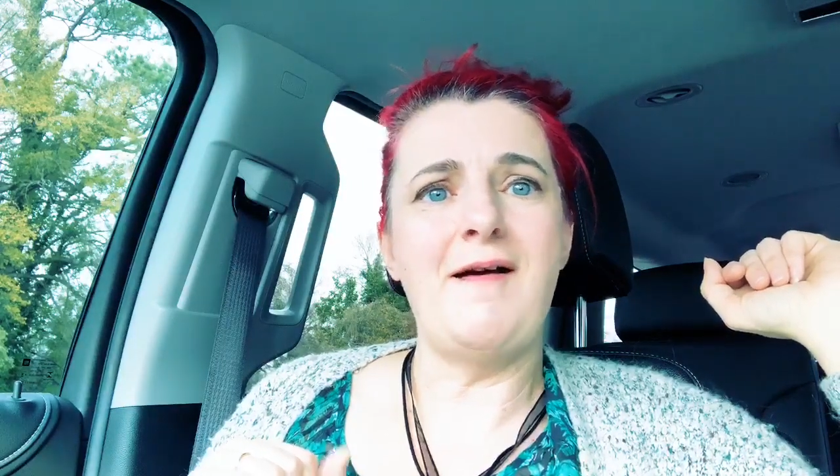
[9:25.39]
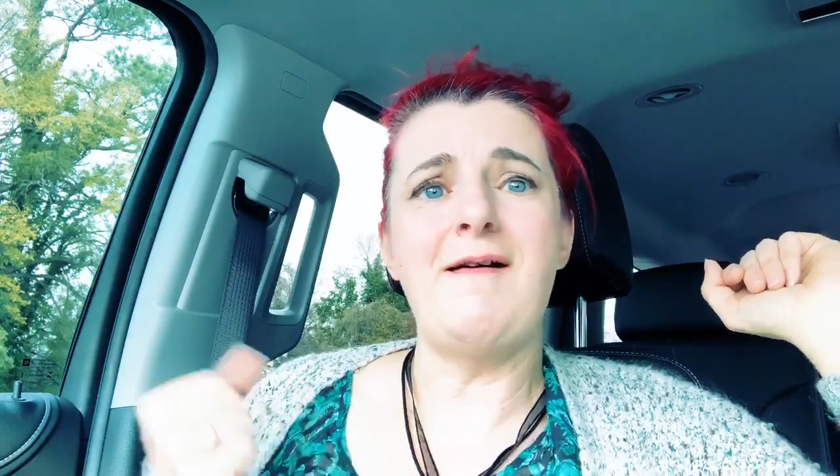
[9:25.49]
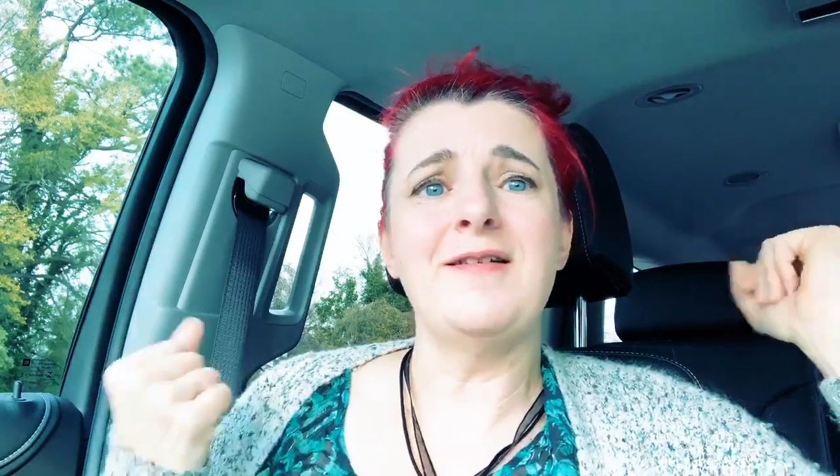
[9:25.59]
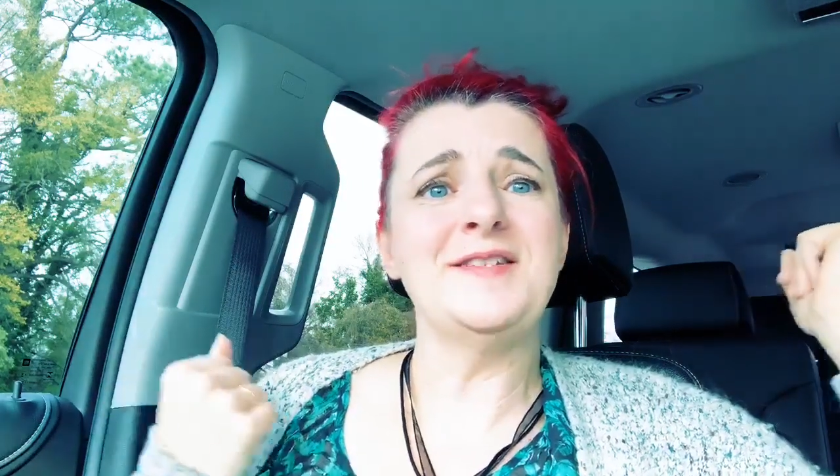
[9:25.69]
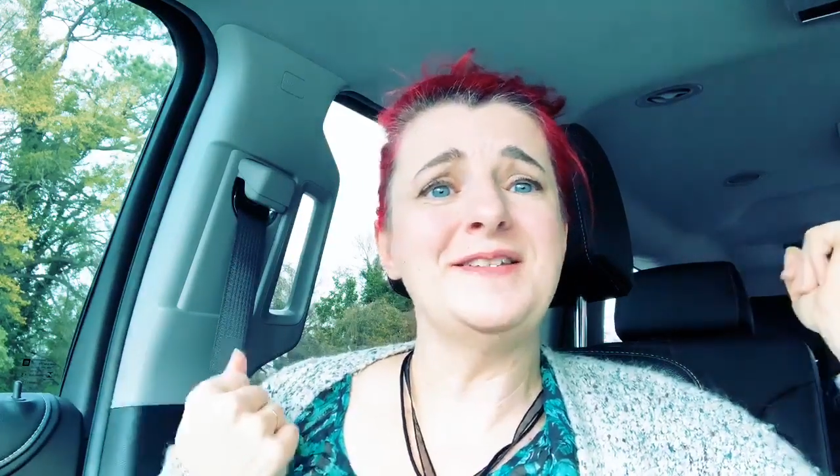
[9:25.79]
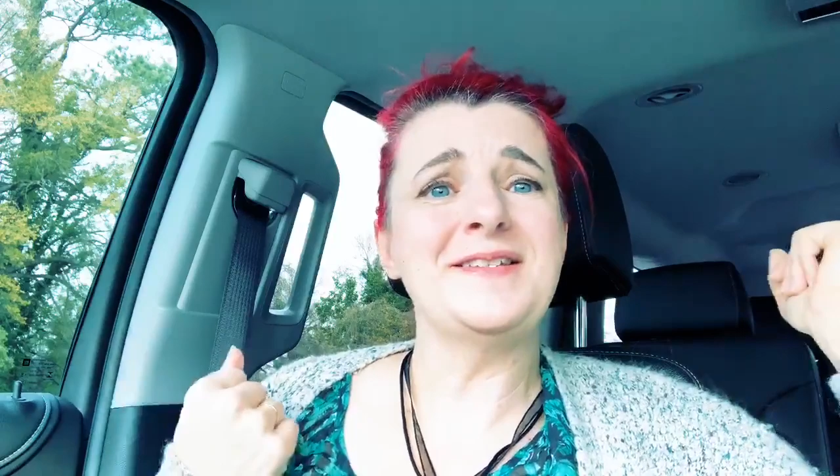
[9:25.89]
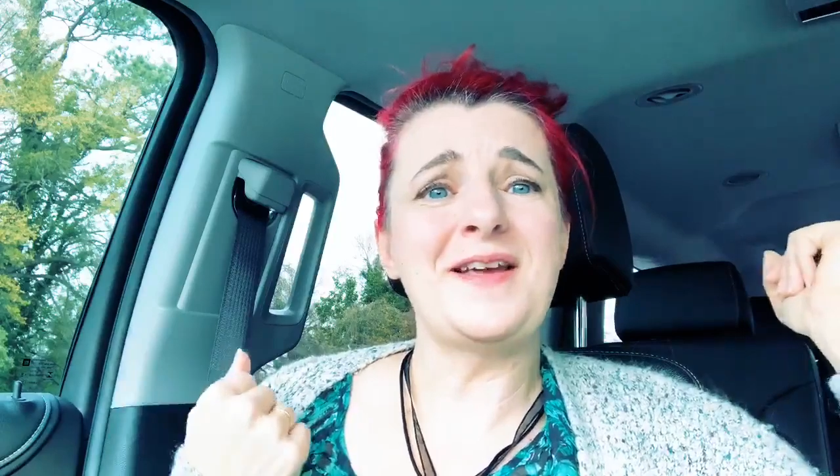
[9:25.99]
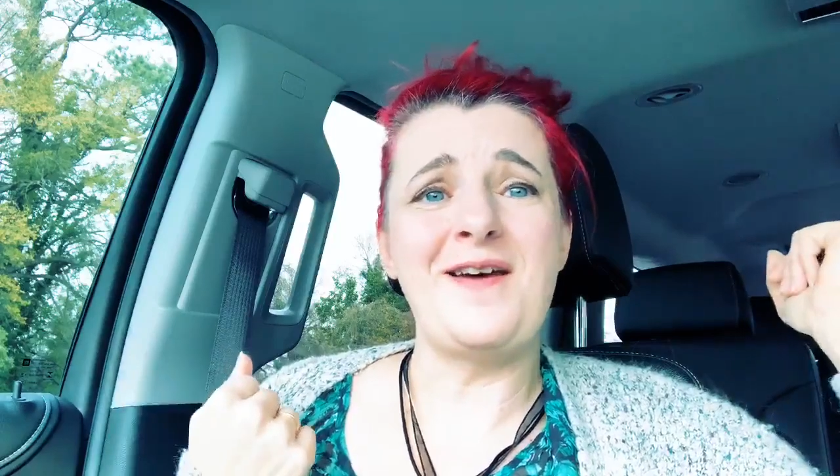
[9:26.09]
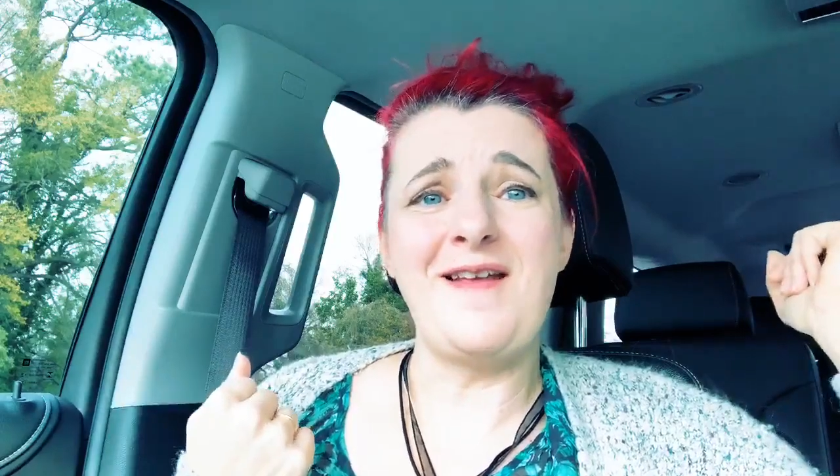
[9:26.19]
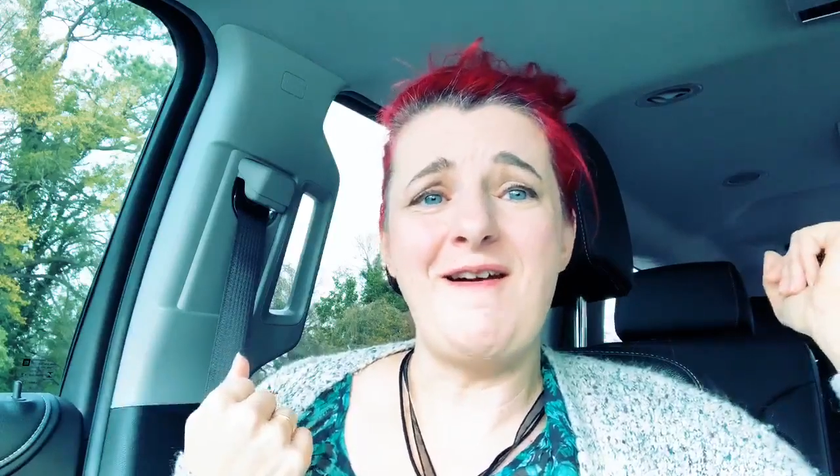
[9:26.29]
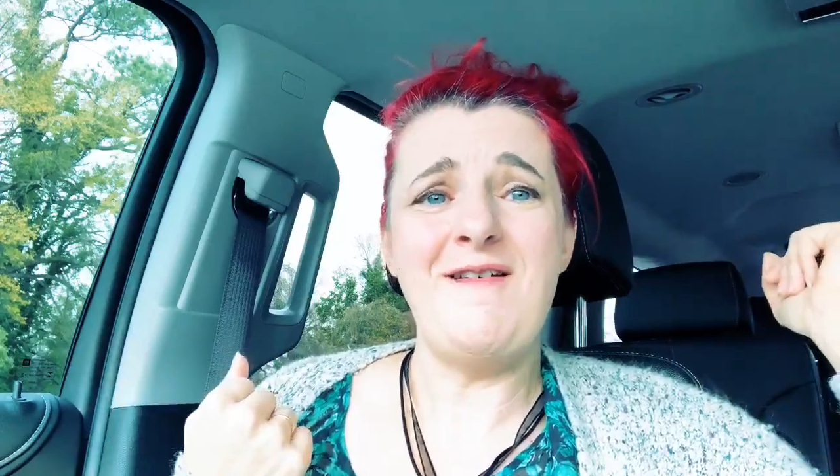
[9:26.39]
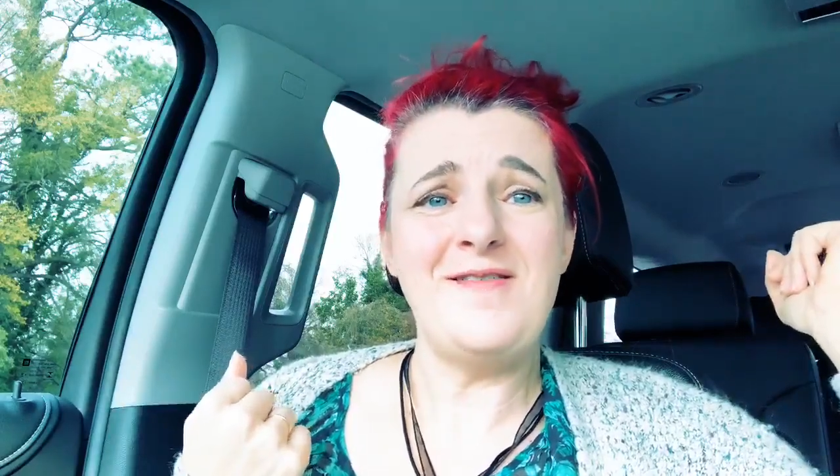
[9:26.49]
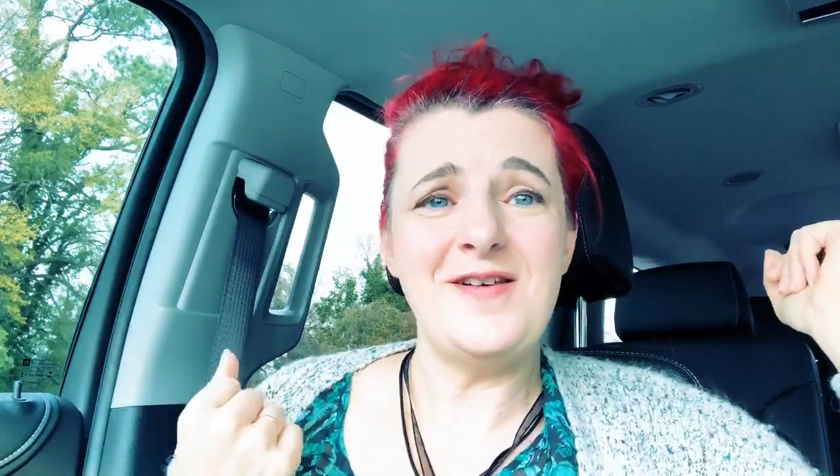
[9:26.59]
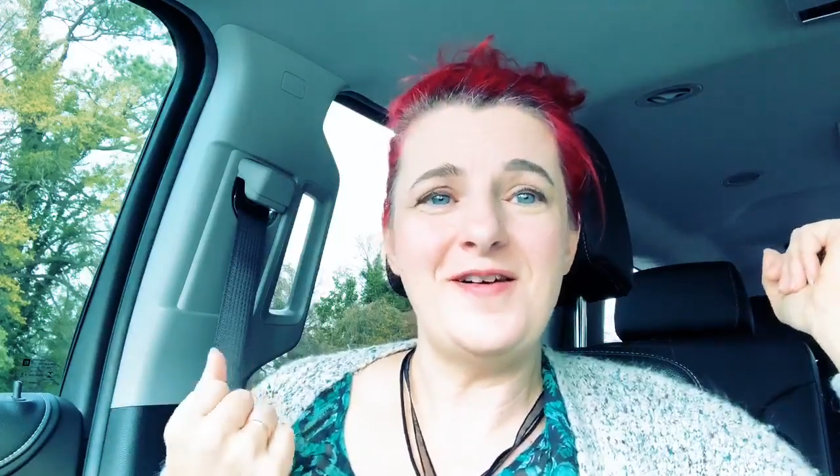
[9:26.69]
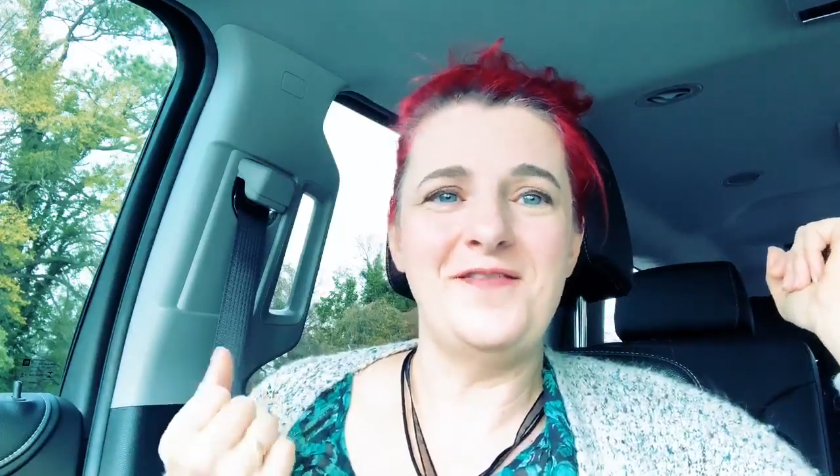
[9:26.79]
I'll just cut it
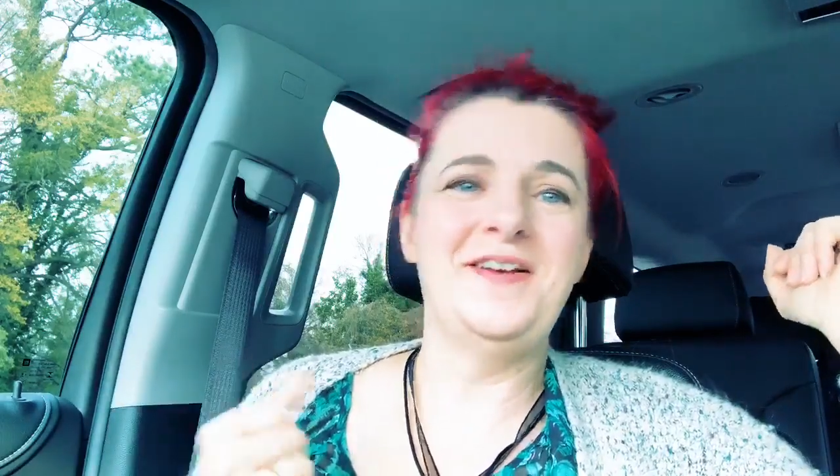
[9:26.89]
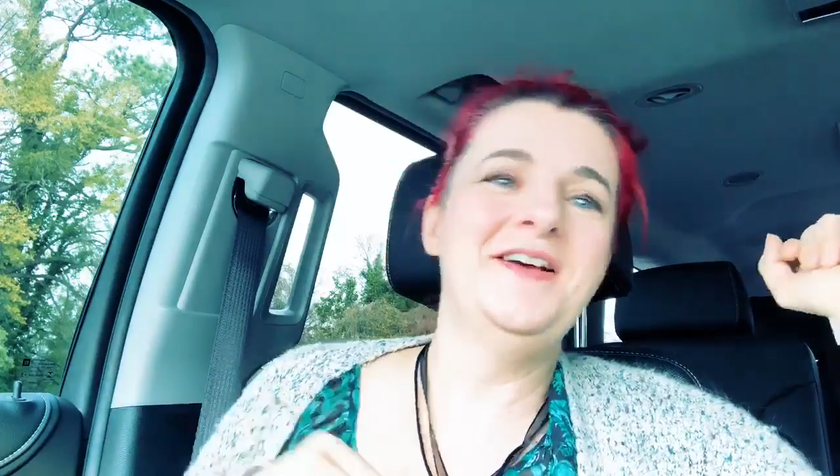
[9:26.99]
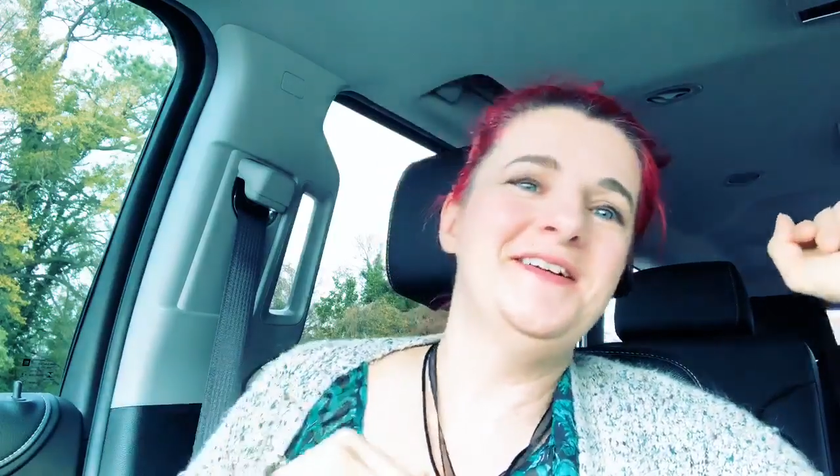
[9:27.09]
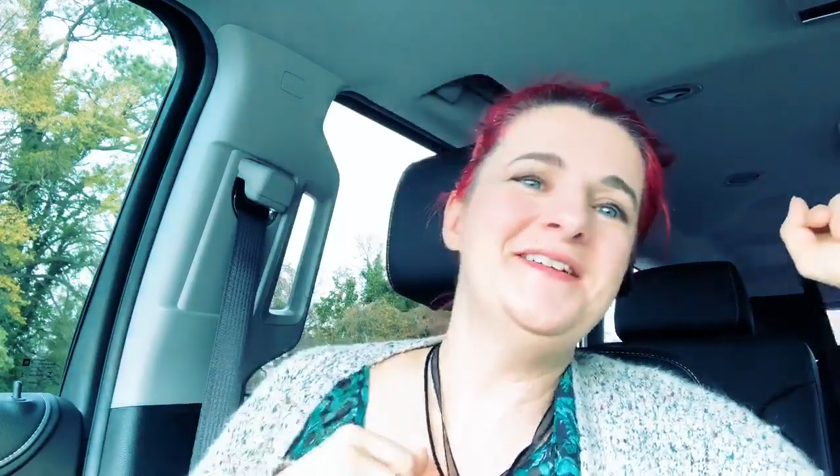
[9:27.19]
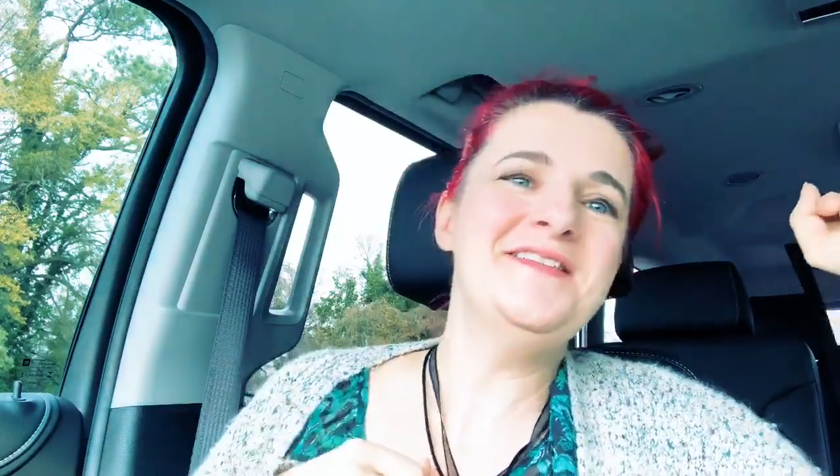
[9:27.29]
all off.